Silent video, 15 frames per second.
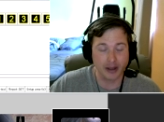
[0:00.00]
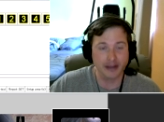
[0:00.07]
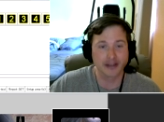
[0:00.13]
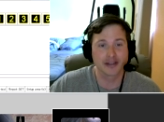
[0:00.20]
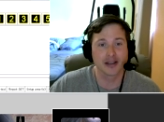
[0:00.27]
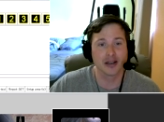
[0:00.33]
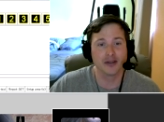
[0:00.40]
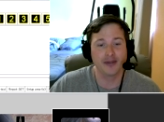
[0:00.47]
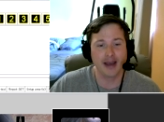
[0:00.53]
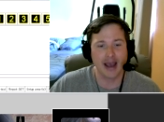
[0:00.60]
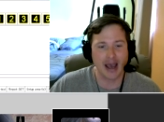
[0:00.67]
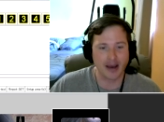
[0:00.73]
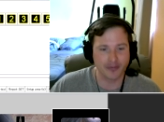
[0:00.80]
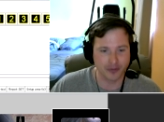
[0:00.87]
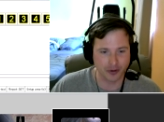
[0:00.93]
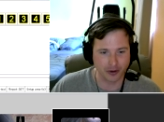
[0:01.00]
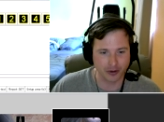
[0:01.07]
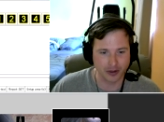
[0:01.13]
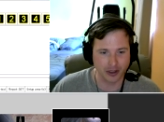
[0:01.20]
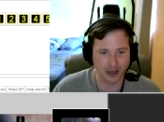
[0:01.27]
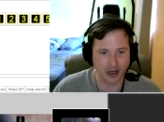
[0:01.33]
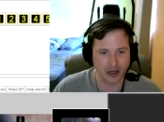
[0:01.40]
instead of after
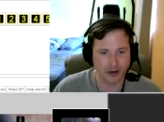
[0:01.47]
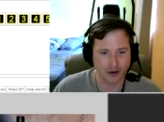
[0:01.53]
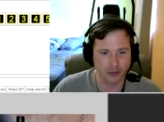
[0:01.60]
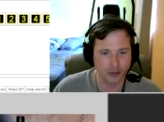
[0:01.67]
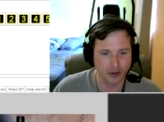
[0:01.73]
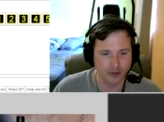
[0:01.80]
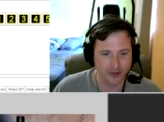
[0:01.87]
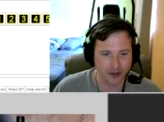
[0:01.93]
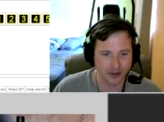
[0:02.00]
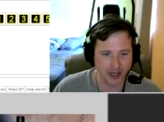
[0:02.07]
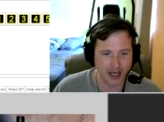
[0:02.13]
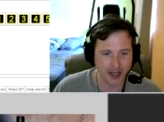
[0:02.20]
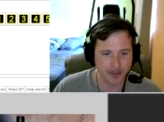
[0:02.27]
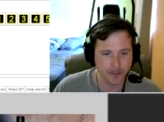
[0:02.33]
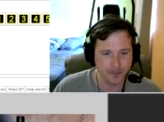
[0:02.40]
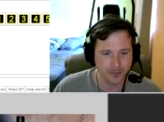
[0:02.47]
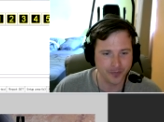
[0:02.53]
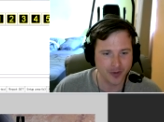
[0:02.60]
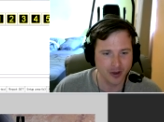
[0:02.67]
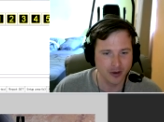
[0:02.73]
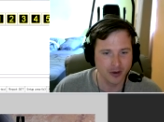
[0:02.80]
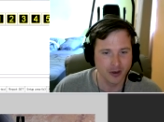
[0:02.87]
the onager moves, okay?
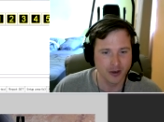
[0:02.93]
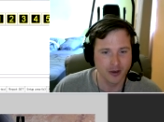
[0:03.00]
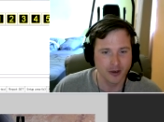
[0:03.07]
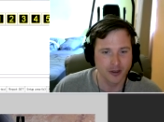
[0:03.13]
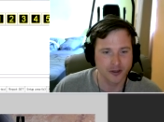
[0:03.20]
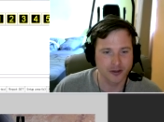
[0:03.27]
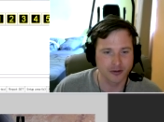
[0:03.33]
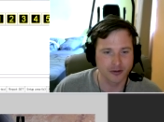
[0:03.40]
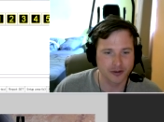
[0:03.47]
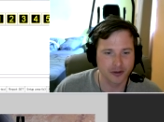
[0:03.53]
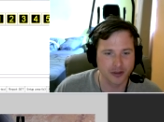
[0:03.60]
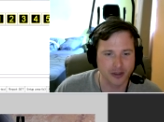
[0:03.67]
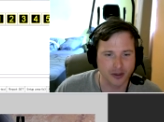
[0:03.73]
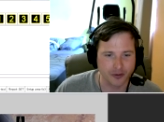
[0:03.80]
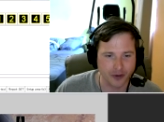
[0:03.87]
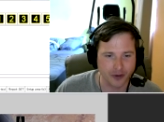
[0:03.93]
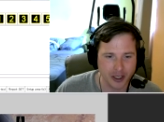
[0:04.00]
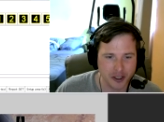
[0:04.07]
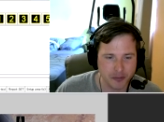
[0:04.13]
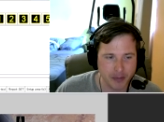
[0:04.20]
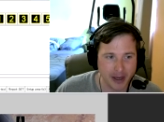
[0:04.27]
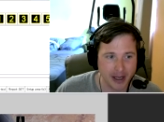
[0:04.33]
So let's look at the
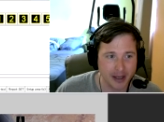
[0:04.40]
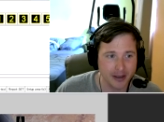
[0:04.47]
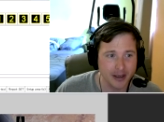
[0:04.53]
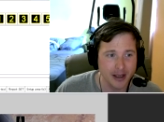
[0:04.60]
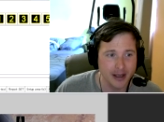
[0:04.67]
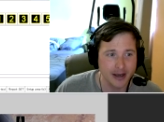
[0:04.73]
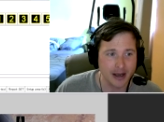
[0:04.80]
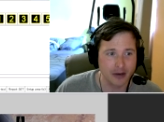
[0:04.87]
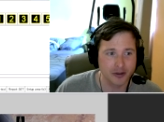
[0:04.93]
range band. Now,